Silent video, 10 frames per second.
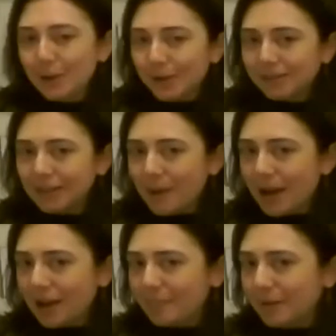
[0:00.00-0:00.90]
You can see
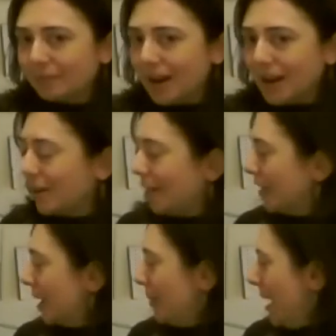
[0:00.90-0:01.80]
behind me right here, I've
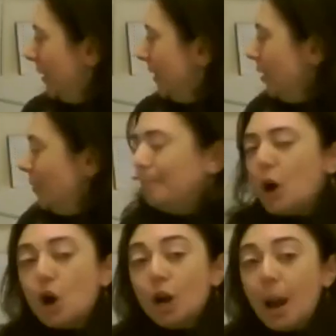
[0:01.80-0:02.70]
got a little
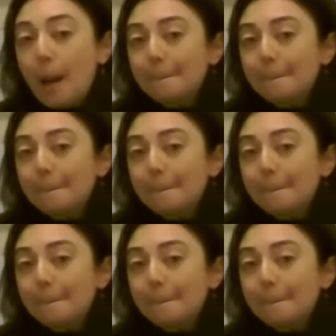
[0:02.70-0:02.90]
bark